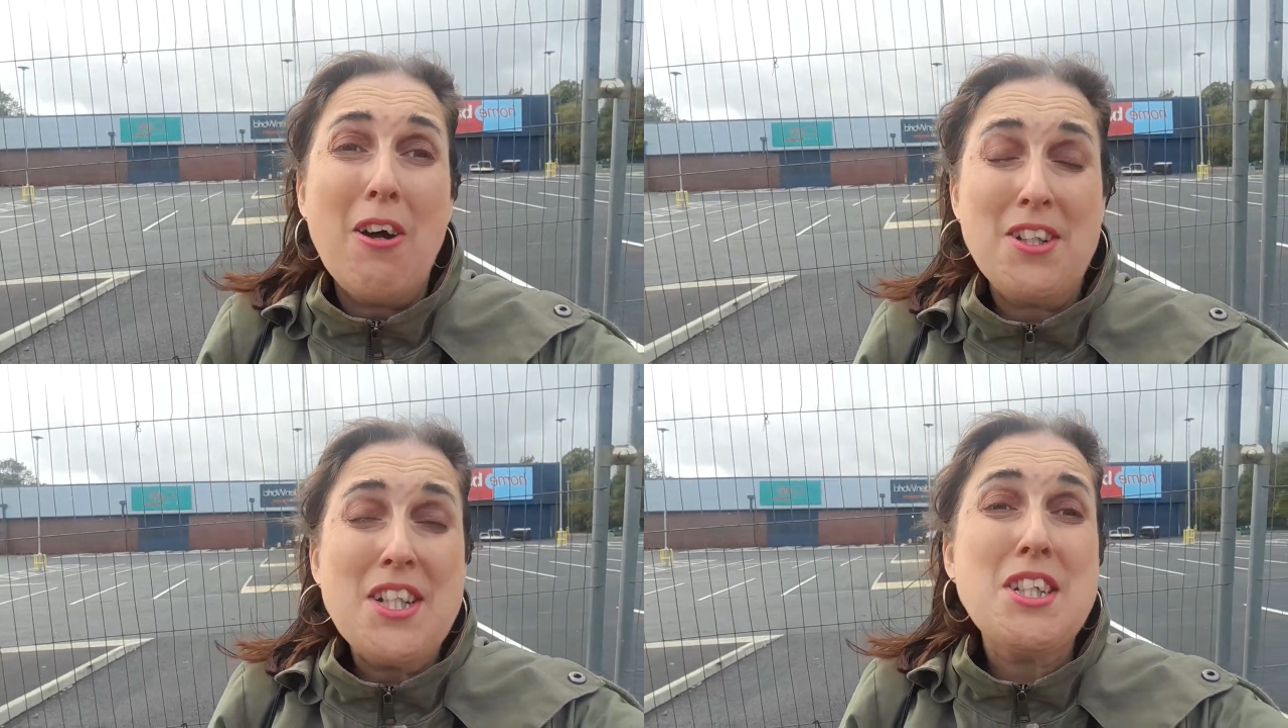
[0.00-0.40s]

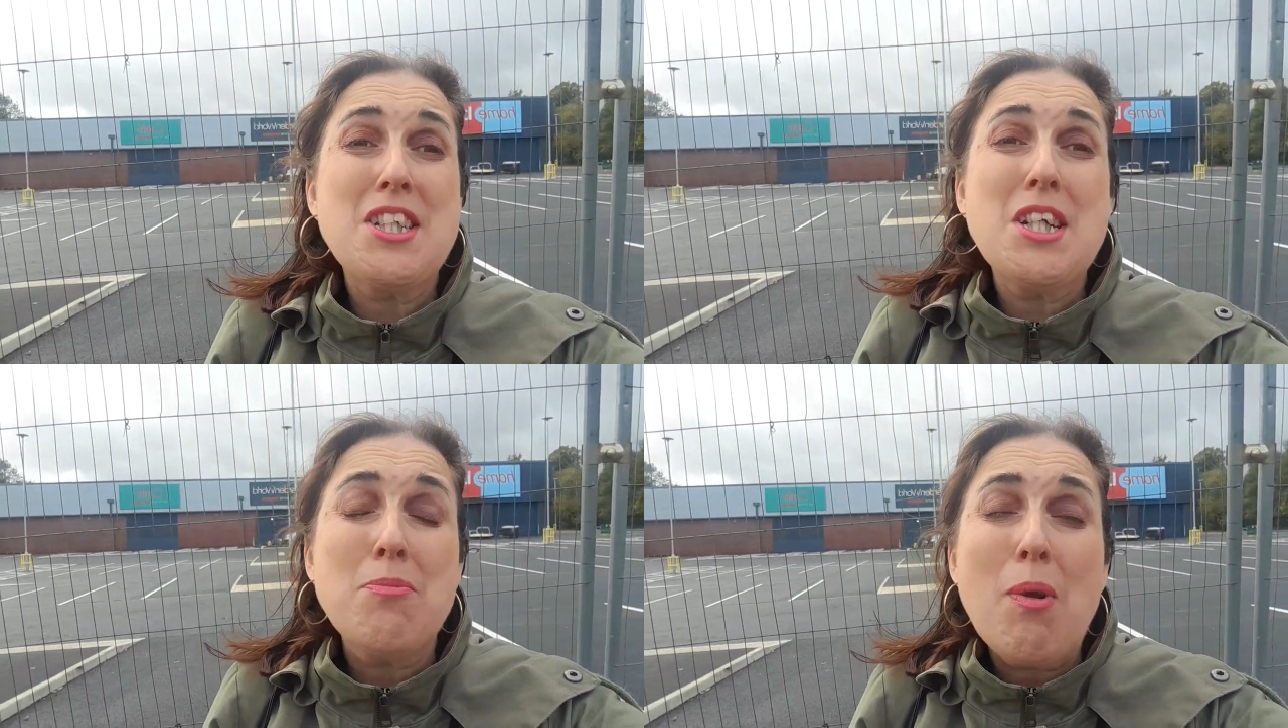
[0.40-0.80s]
on
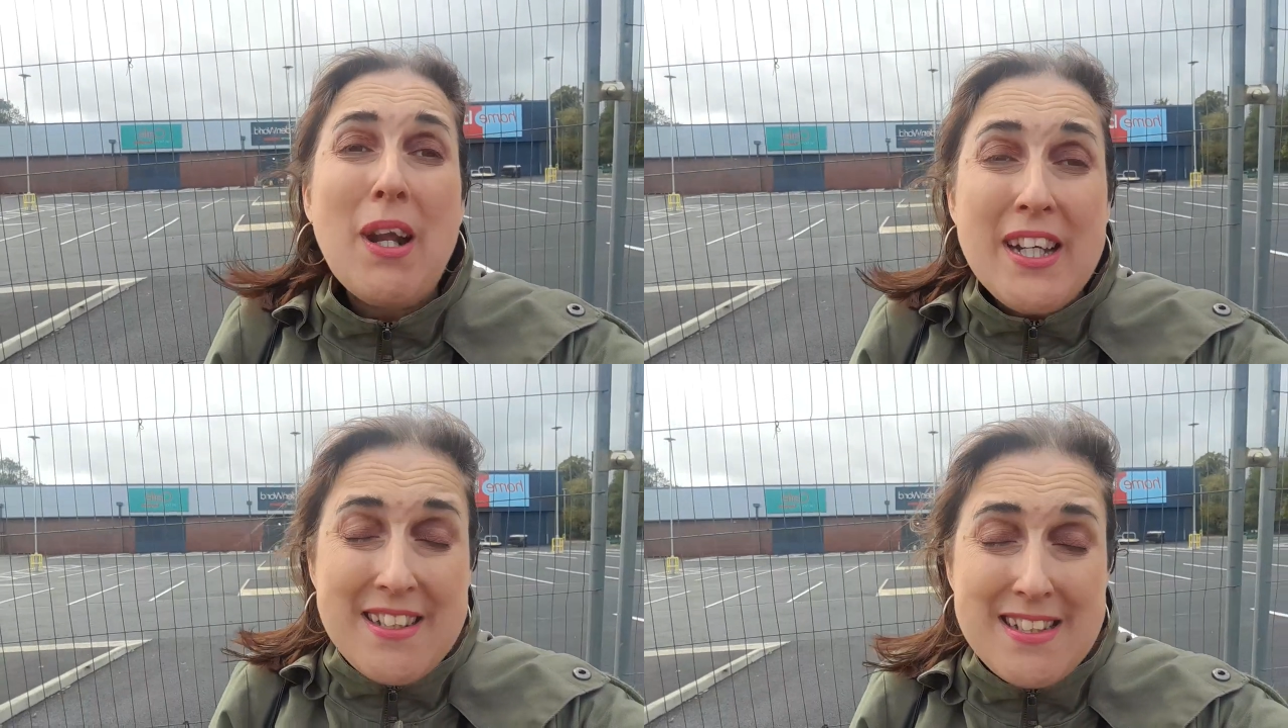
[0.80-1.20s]
YouTube,
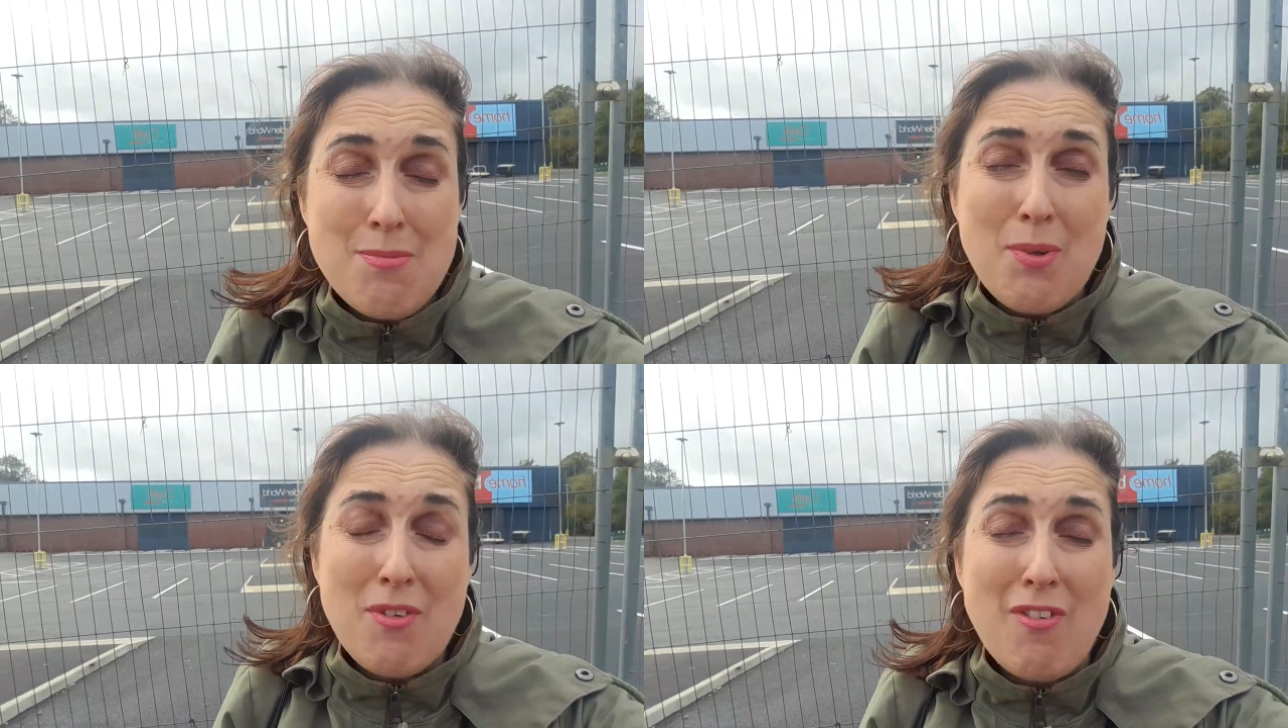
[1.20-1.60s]
please
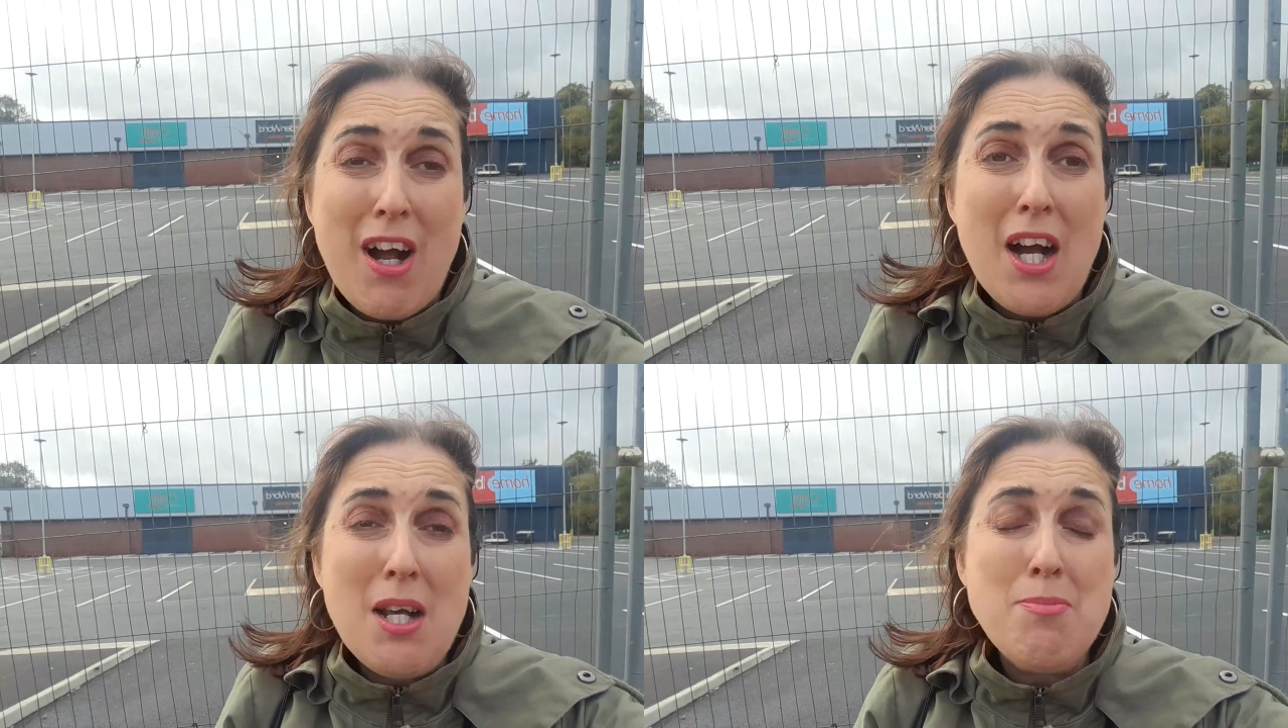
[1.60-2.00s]

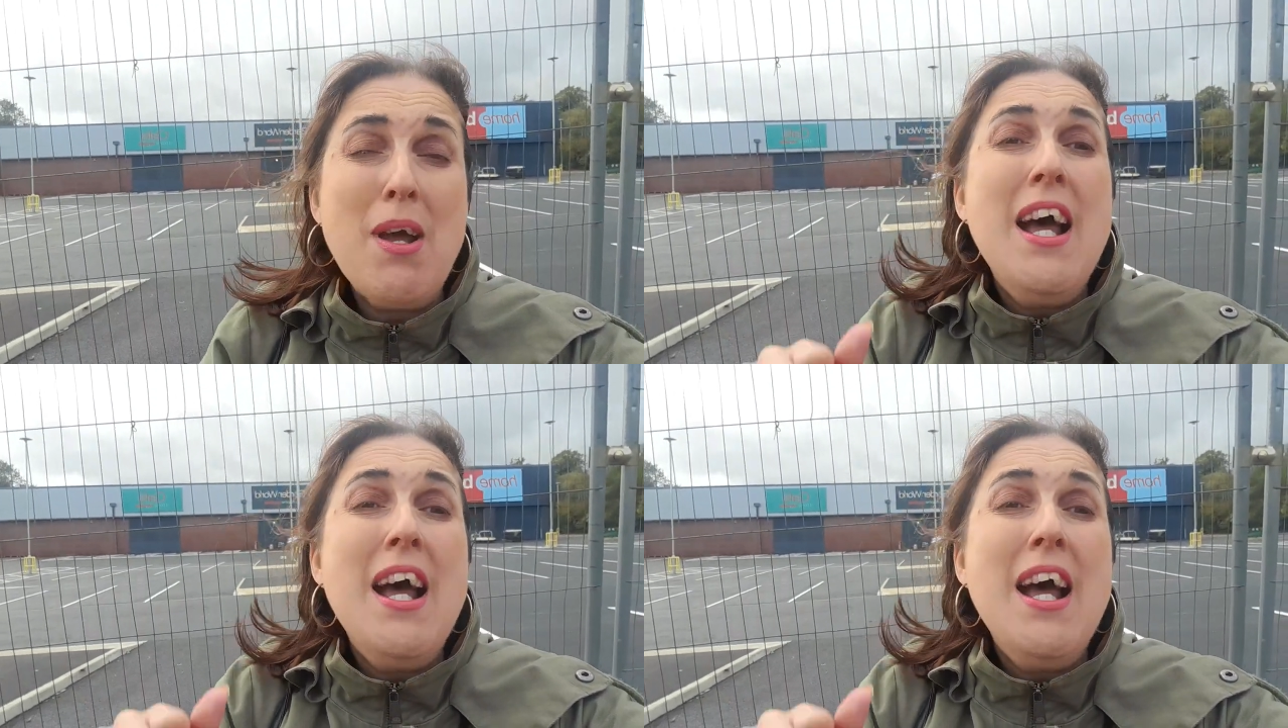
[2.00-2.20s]
subscribe.